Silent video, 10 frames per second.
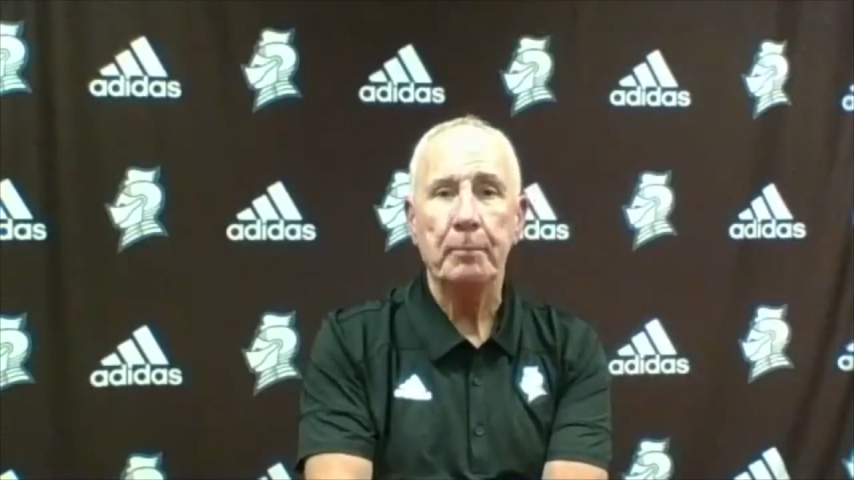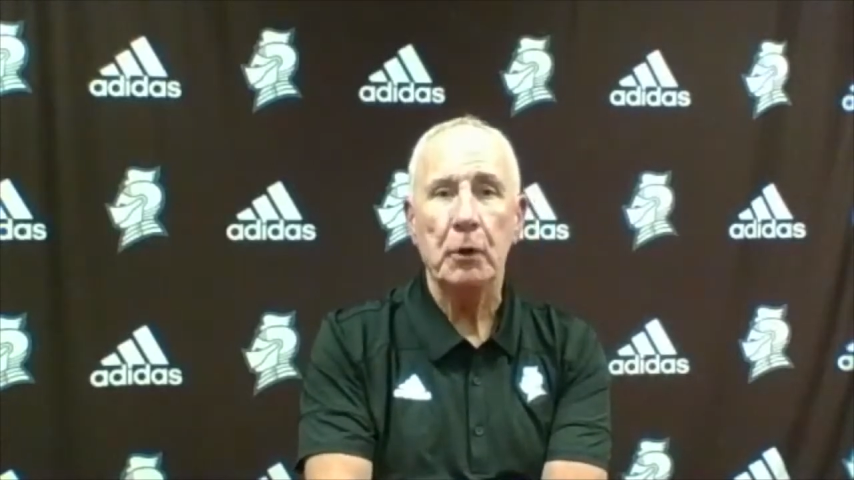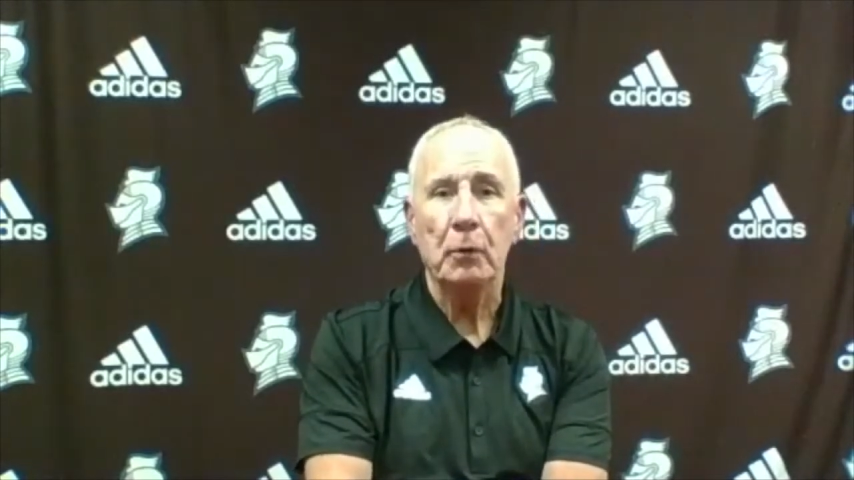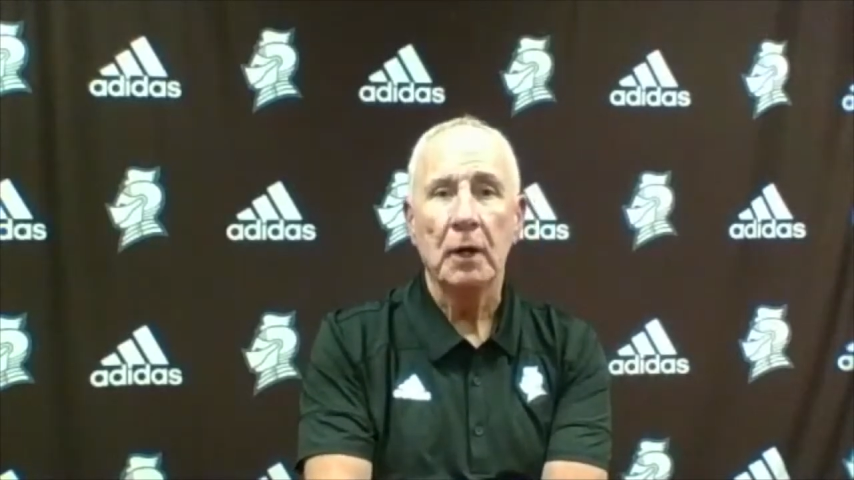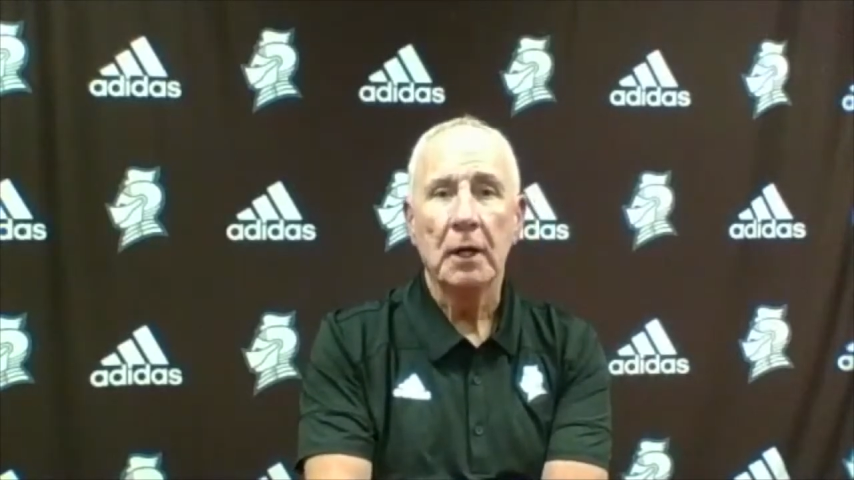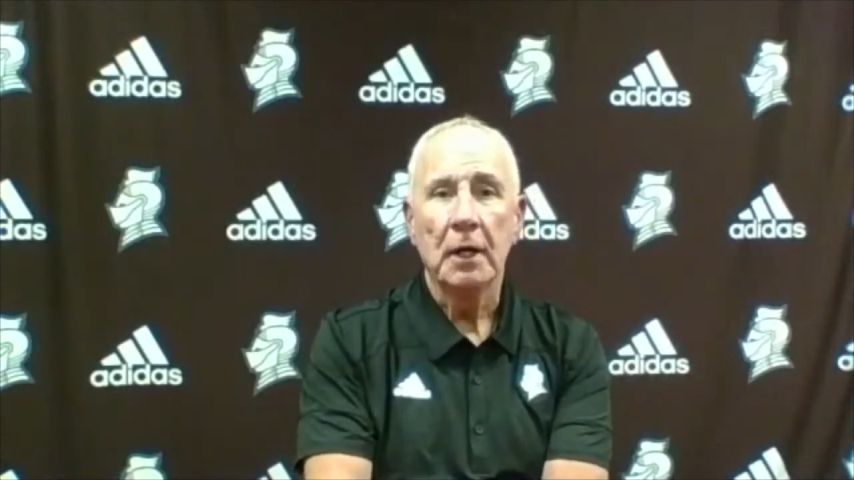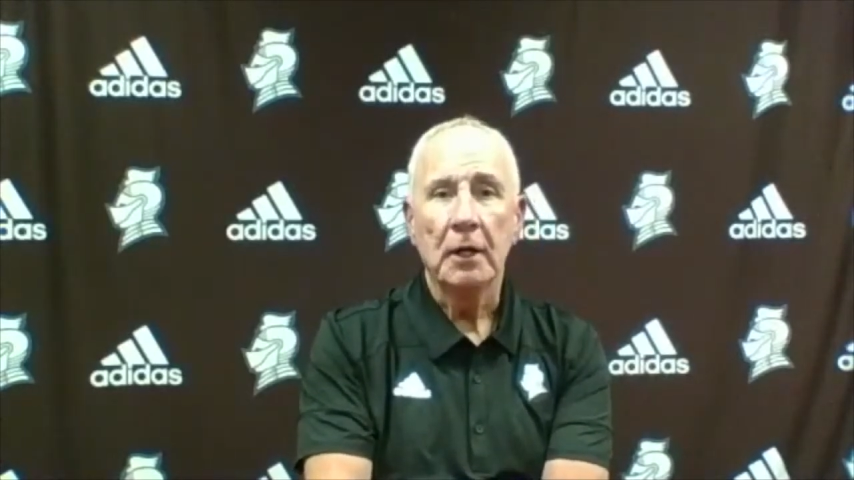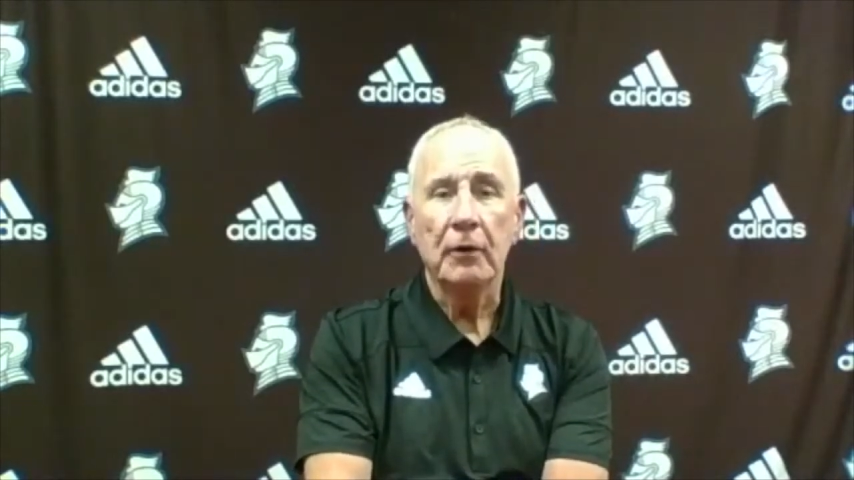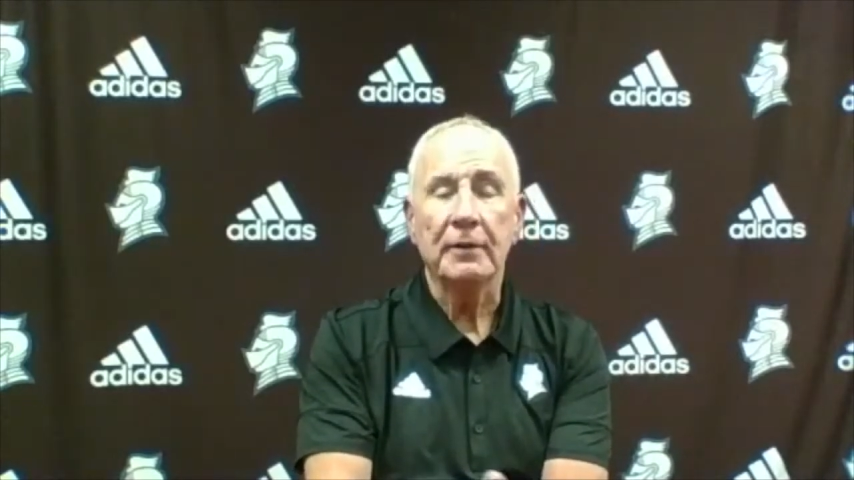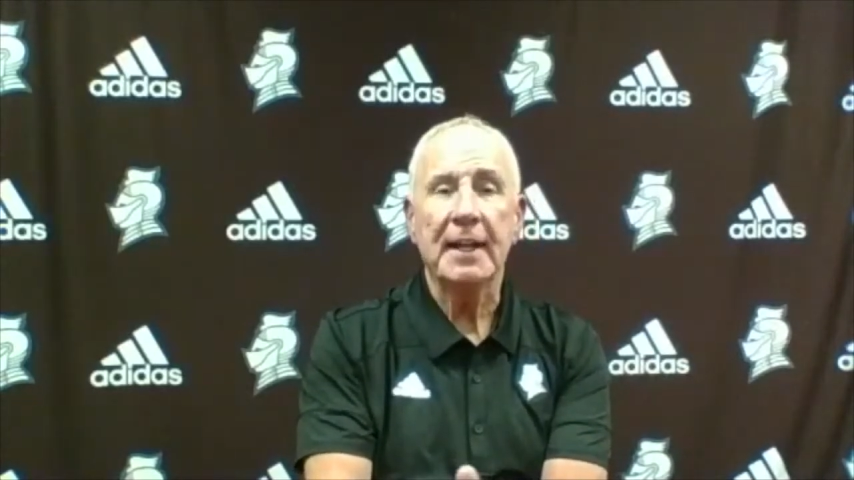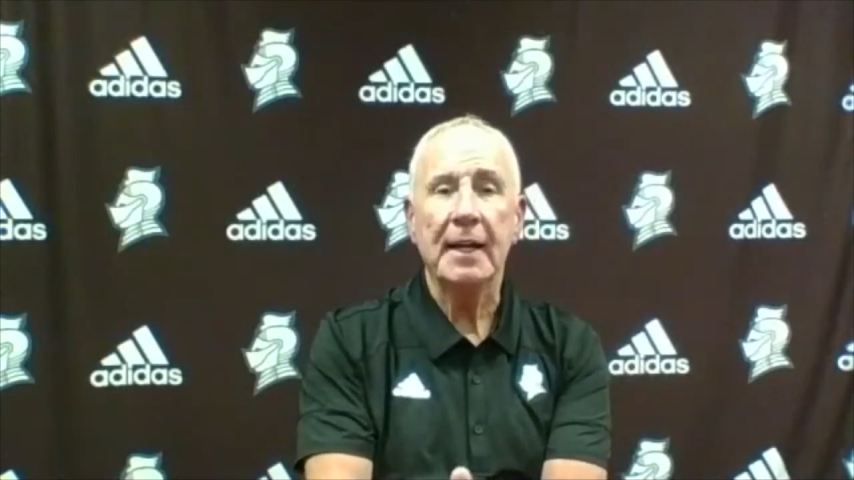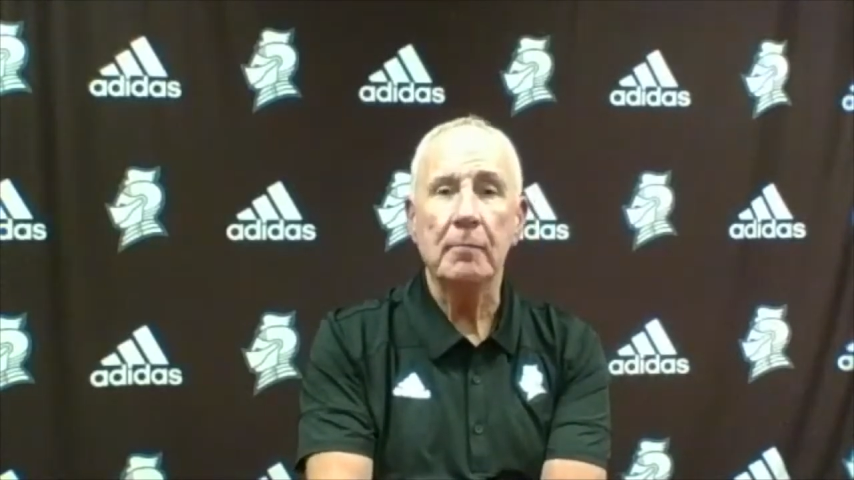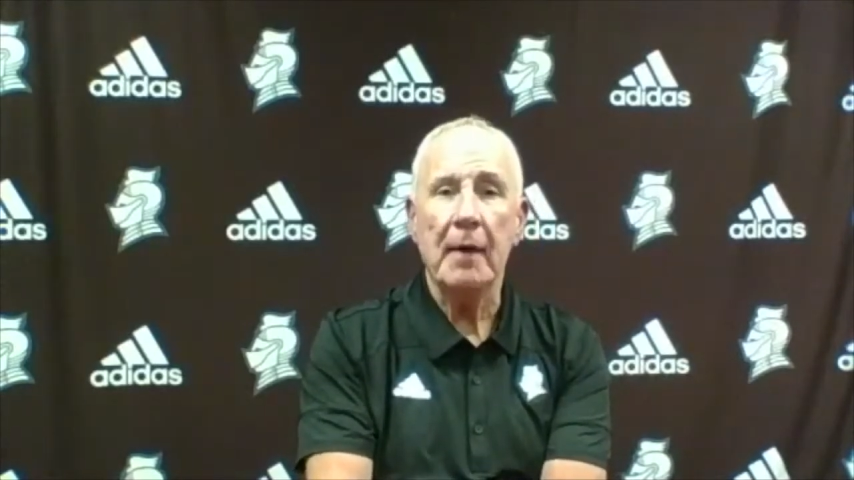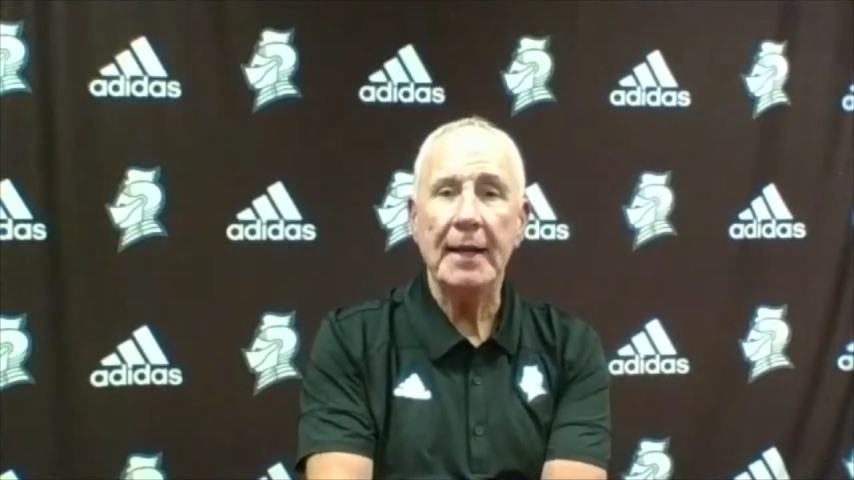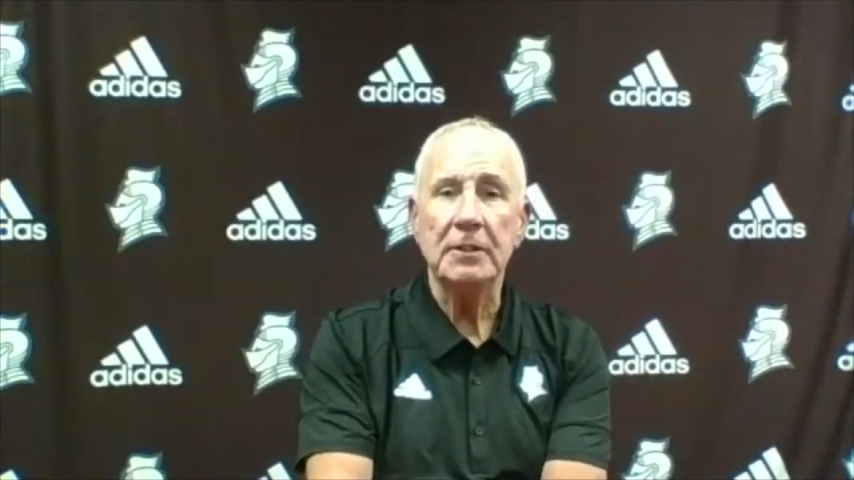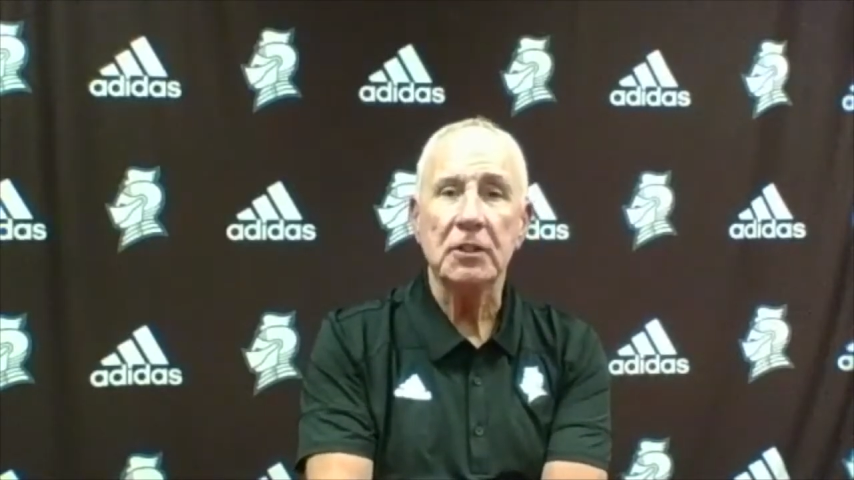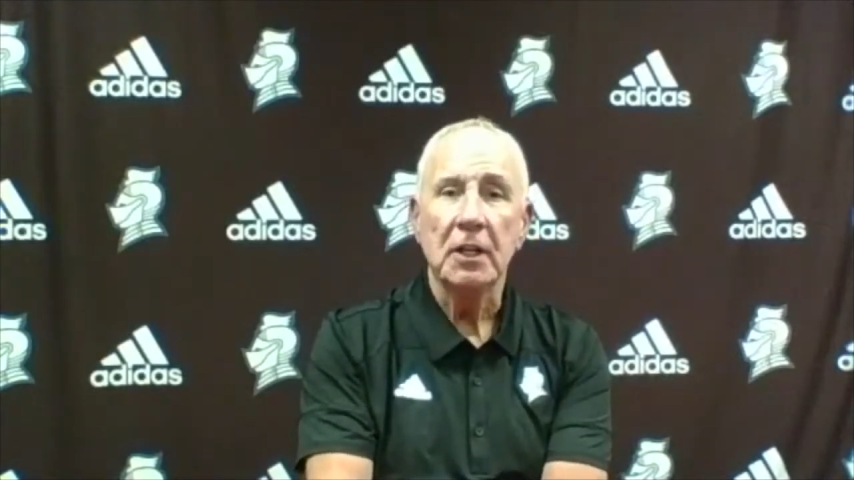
you. Your teammates,